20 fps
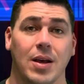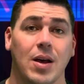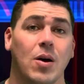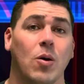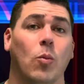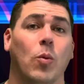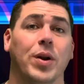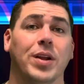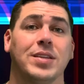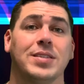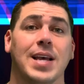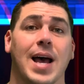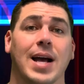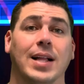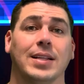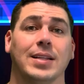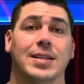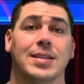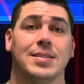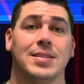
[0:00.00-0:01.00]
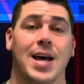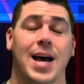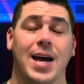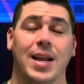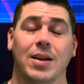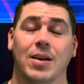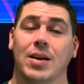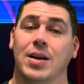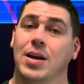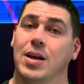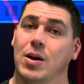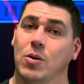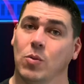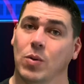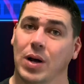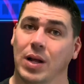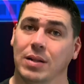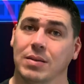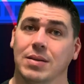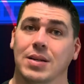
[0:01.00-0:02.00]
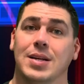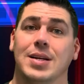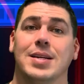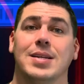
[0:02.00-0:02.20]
What exactly is that? Well,